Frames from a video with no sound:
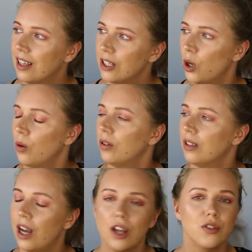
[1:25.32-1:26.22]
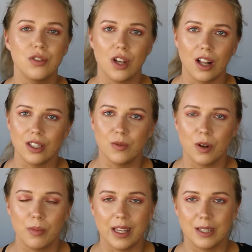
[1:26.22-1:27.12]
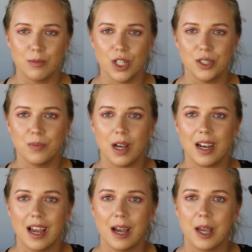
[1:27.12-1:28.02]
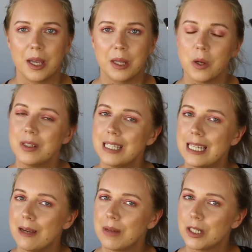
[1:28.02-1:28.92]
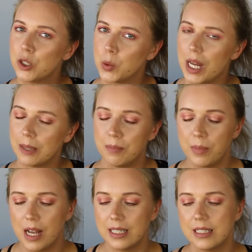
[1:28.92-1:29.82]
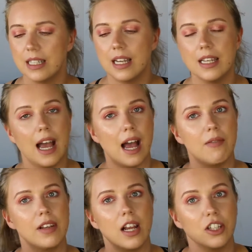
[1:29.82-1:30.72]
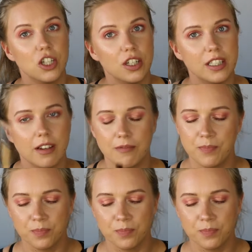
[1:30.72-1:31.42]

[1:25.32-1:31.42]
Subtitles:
No, $100 for a blending brush, but I don't think I'm gonna do that. But I have an alternative.